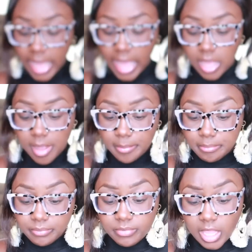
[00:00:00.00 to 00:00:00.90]
um,
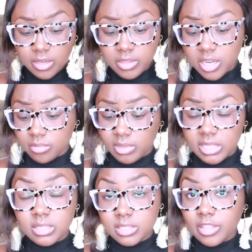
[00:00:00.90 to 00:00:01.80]
I know the
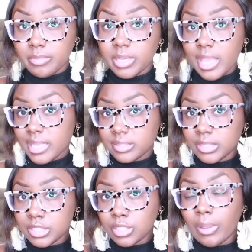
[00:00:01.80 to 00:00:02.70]
airplanes and stuff be
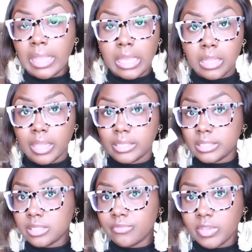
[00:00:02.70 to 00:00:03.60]
nasty so I kind of like
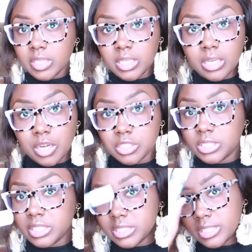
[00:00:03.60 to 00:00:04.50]
disinfected our
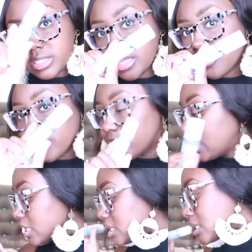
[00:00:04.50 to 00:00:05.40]
seats and stuff with
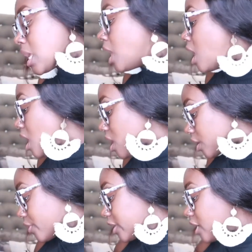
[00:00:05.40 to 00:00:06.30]
this
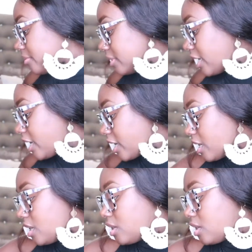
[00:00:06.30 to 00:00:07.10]
going up there